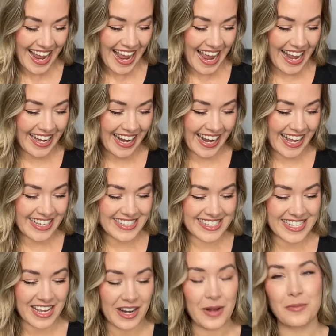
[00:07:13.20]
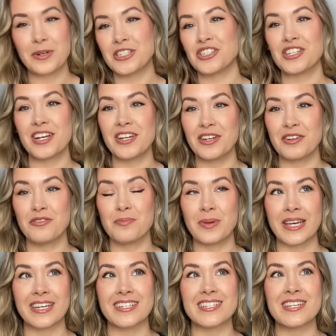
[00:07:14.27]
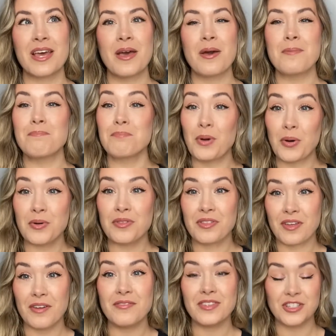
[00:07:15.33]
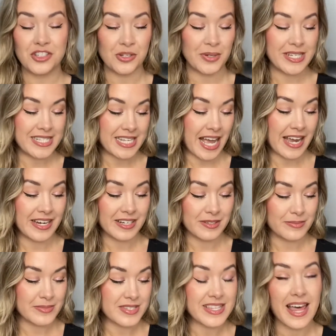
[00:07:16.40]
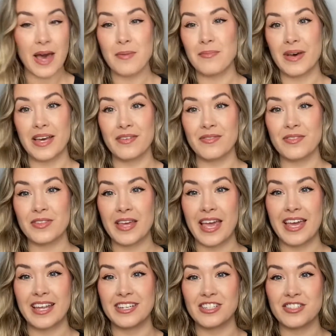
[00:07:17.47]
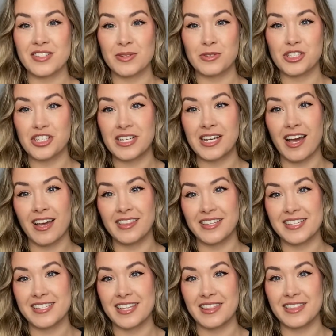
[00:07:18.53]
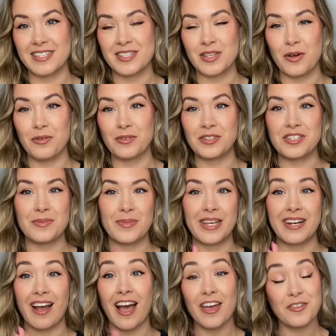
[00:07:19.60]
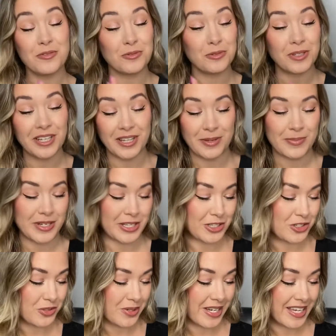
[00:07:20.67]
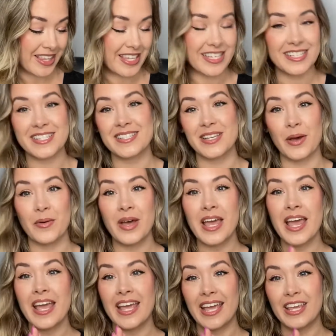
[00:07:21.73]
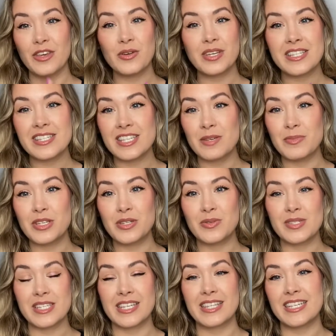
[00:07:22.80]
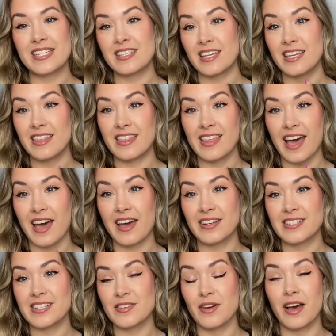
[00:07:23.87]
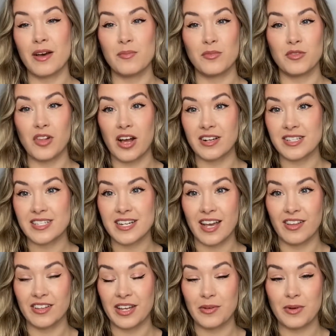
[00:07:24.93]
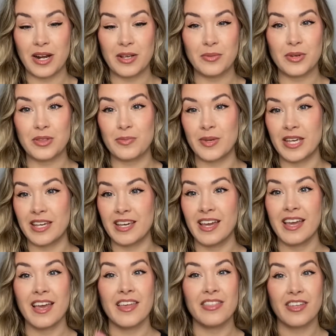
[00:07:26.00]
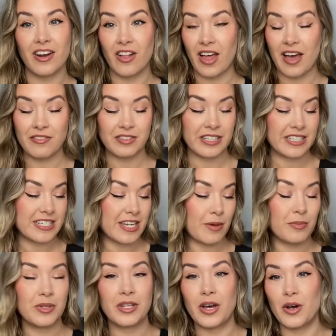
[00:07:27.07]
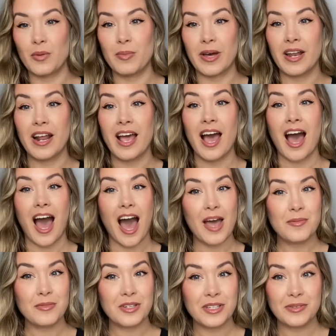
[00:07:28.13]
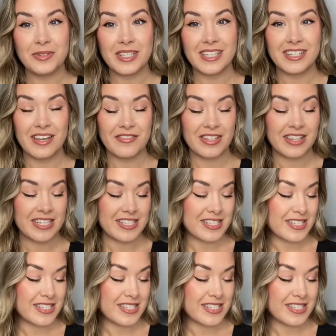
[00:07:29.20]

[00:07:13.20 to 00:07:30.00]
And I had said I wished I could have picked both of the choice items that month, and so she kindly sent this over to me, and I've really been enjoying this. So you can see me using this in that um, vlog style get ready with me that I'll have linked down below, but I'm really really loving this.